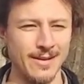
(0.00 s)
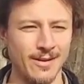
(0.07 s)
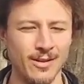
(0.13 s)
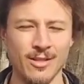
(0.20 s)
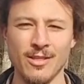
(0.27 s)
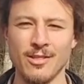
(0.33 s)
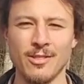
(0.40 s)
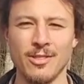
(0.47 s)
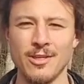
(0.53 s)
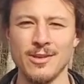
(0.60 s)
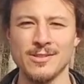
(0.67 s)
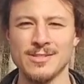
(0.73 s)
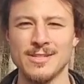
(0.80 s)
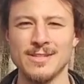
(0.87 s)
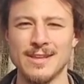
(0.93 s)
all of the
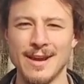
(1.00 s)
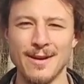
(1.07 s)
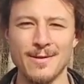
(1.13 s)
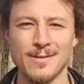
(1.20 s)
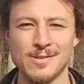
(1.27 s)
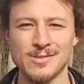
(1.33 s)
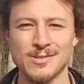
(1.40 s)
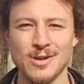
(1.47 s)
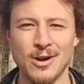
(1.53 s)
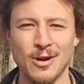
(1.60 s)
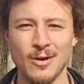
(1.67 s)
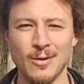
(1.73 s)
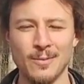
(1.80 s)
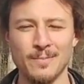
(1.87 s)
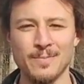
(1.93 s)
things in there.
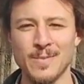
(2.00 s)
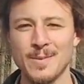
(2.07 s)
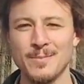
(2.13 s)
So,